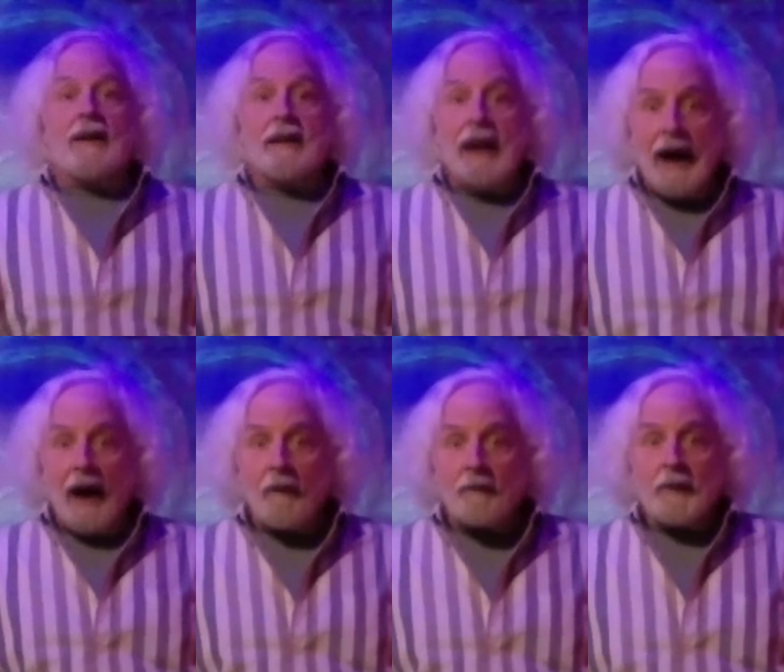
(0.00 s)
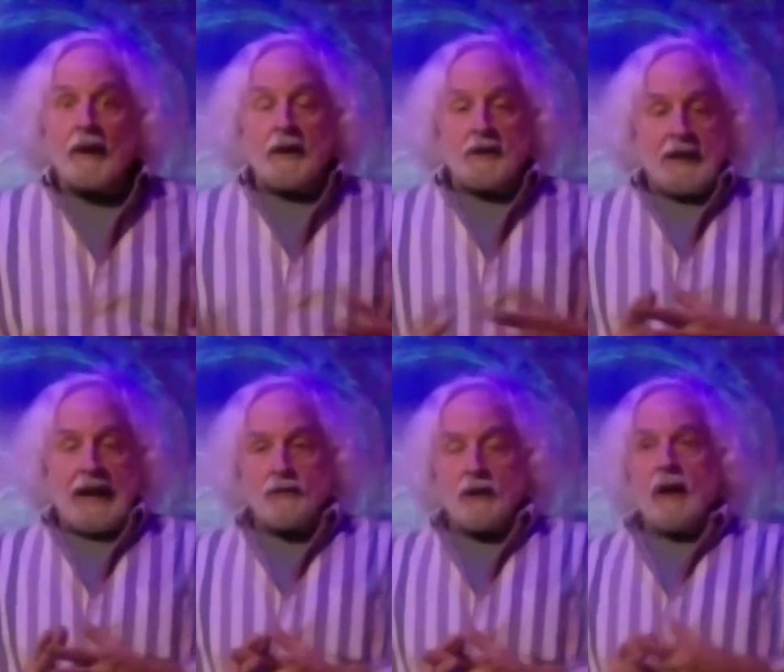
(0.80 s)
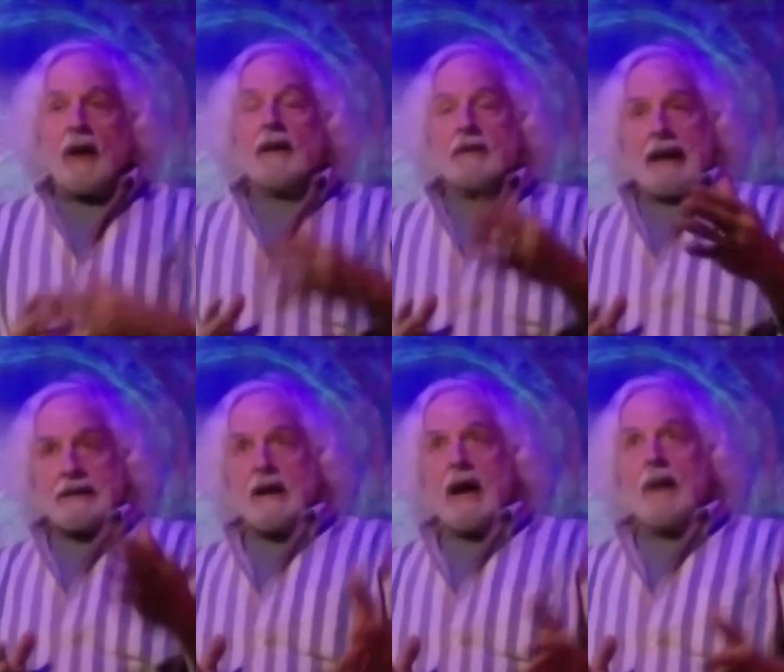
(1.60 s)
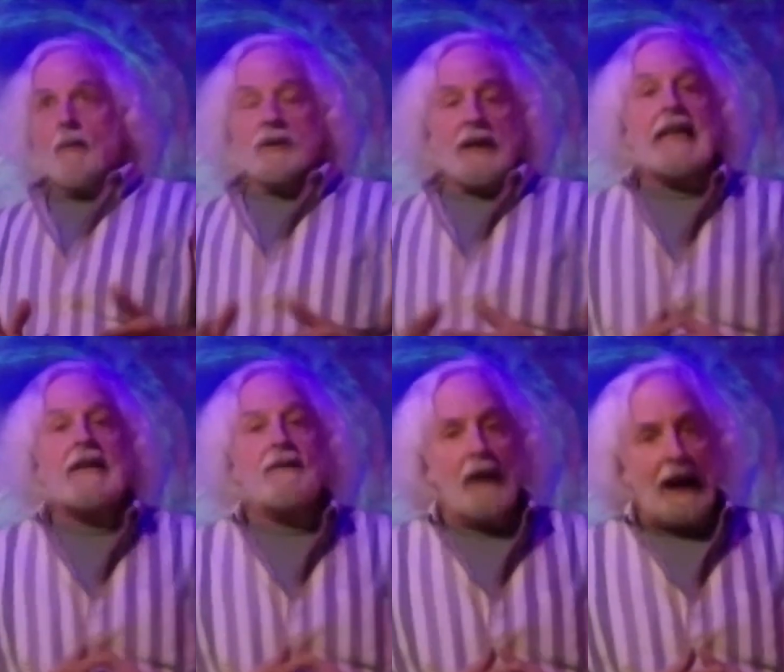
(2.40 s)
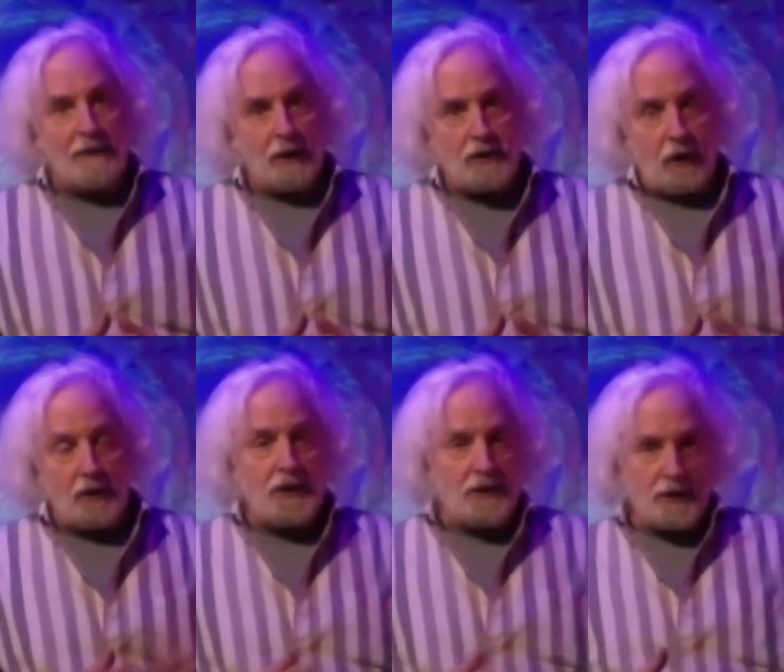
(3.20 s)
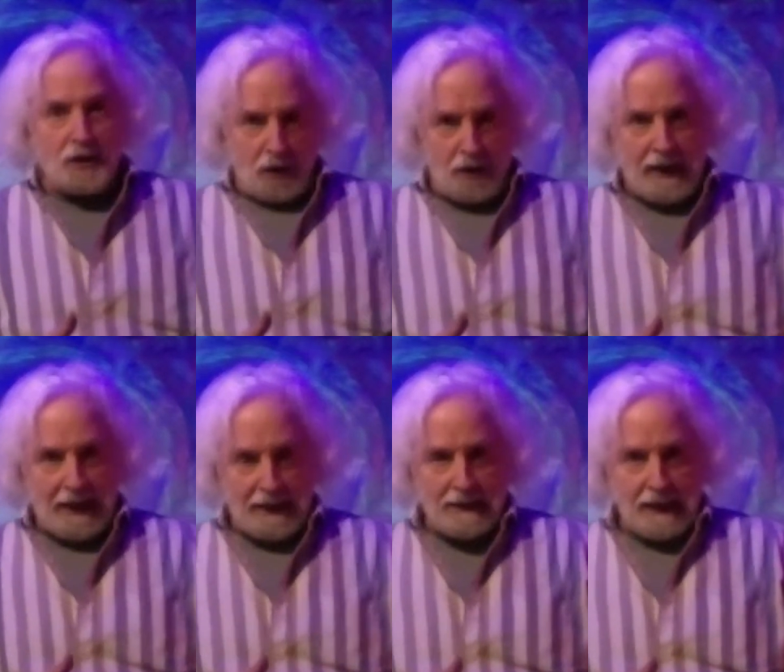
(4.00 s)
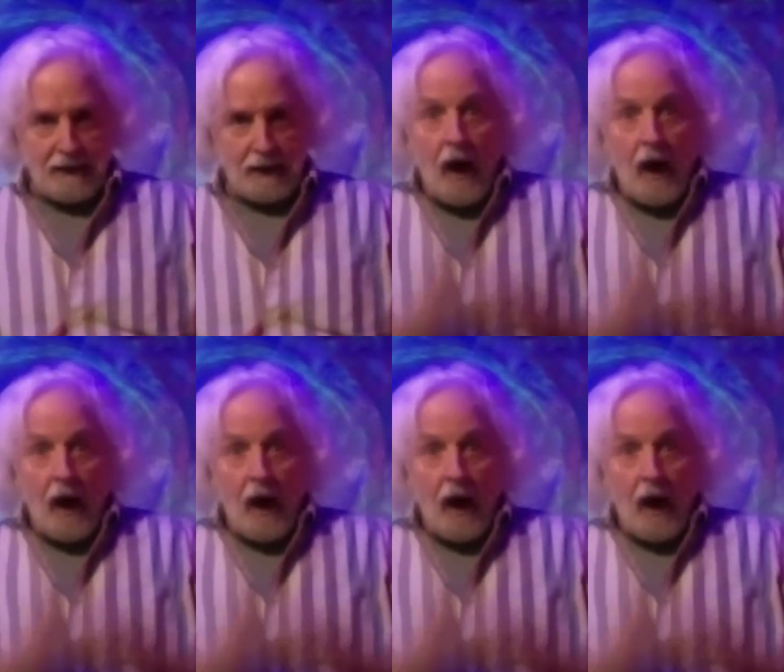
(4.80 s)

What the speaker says: now, Sandra at that time was 85 years old. She just turned 87.